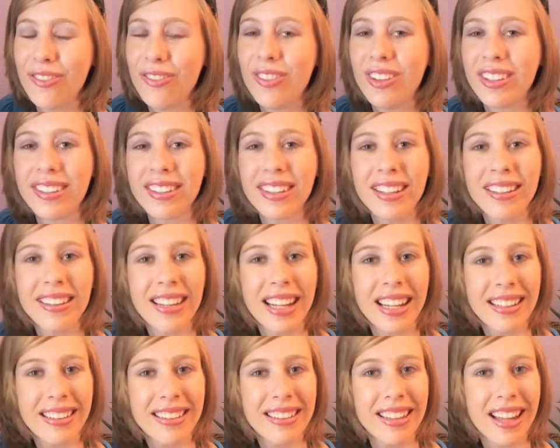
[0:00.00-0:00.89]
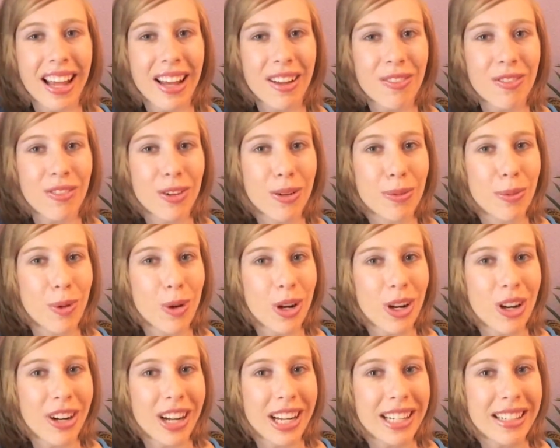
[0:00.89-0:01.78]
Visit us next time for more
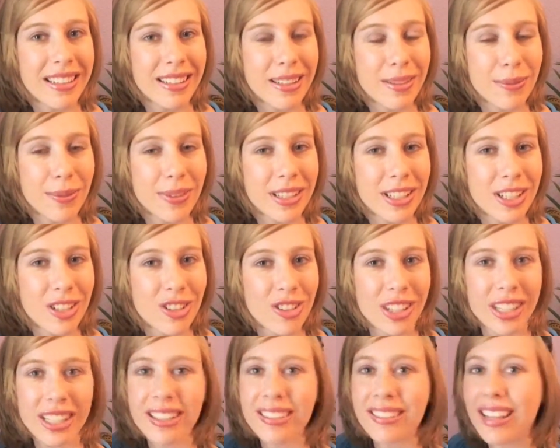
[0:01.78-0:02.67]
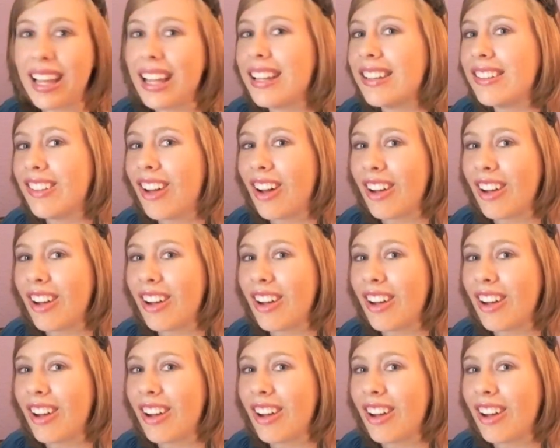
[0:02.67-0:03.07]
great tips and tricks at